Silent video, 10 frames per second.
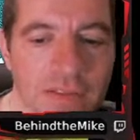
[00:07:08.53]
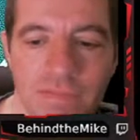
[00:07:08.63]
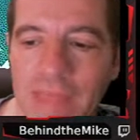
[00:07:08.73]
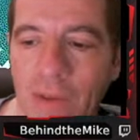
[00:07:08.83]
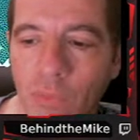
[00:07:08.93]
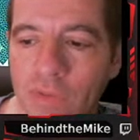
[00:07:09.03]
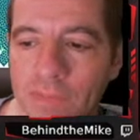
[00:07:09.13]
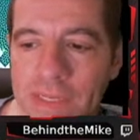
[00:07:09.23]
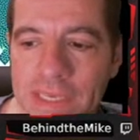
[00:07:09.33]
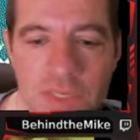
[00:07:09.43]
That would have
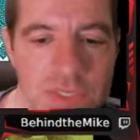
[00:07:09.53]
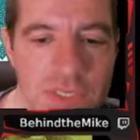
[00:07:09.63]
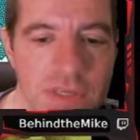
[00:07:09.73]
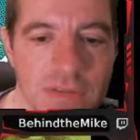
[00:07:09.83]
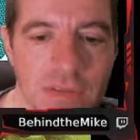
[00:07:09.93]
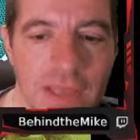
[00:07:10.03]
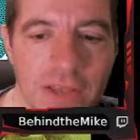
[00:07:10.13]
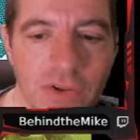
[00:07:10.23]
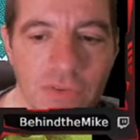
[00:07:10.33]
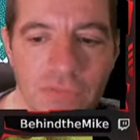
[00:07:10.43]
been easy to. I
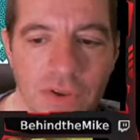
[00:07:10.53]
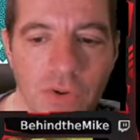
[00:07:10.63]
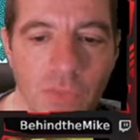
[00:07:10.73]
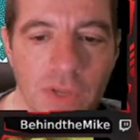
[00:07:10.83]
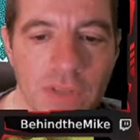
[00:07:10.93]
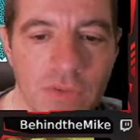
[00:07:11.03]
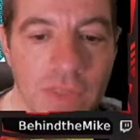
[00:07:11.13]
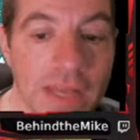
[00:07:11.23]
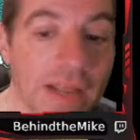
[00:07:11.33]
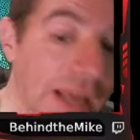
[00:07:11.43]
could have figured a way to do
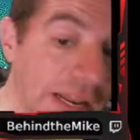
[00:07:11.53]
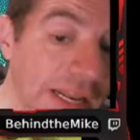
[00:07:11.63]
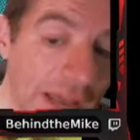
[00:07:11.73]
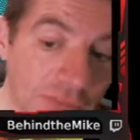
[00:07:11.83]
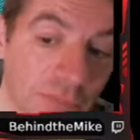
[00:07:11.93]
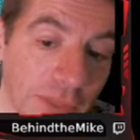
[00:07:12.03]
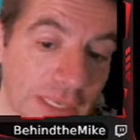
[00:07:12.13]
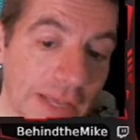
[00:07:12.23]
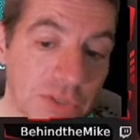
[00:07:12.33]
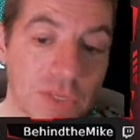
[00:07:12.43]
that, and I didn't have to play
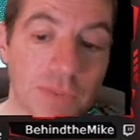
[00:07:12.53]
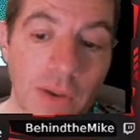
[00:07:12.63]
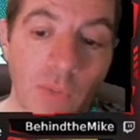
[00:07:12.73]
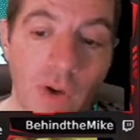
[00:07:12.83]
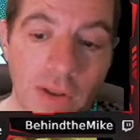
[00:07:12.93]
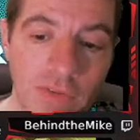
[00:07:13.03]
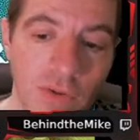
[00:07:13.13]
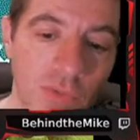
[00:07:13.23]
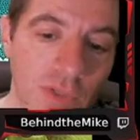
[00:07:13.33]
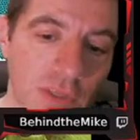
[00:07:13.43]
Kelsey, but I wanted to.